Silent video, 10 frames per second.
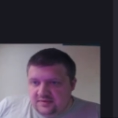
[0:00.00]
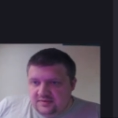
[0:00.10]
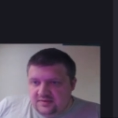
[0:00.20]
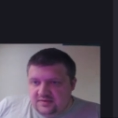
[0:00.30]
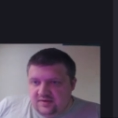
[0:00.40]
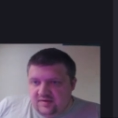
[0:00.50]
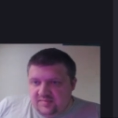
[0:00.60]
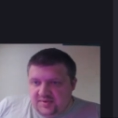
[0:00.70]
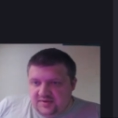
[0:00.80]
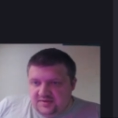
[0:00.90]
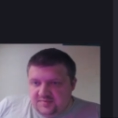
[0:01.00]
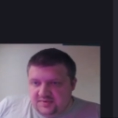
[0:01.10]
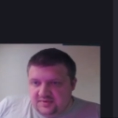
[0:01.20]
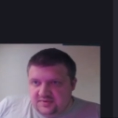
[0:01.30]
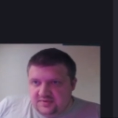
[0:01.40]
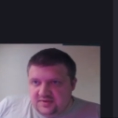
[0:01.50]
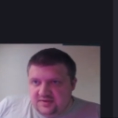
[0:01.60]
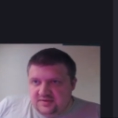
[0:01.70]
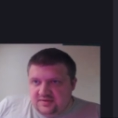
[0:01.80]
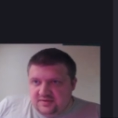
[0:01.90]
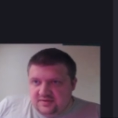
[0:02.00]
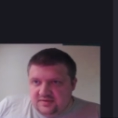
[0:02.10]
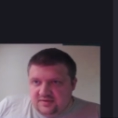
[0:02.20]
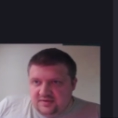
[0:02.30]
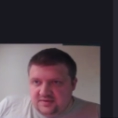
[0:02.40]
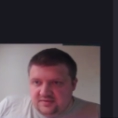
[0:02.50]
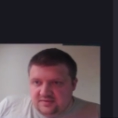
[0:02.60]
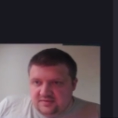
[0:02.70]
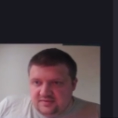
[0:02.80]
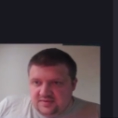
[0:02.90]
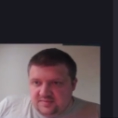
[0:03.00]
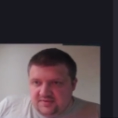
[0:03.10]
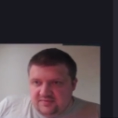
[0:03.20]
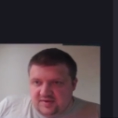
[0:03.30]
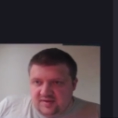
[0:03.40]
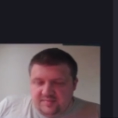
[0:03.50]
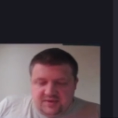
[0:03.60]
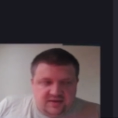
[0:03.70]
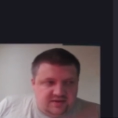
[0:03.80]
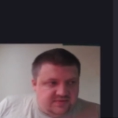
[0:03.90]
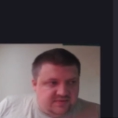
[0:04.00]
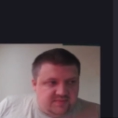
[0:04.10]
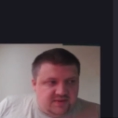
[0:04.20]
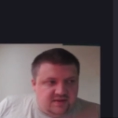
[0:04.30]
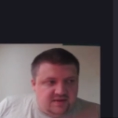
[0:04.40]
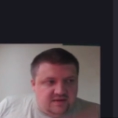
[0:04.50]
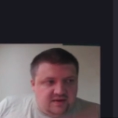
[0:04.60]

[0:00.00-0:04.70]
Sky Punishment. So this guy has got one of the funny abilities from the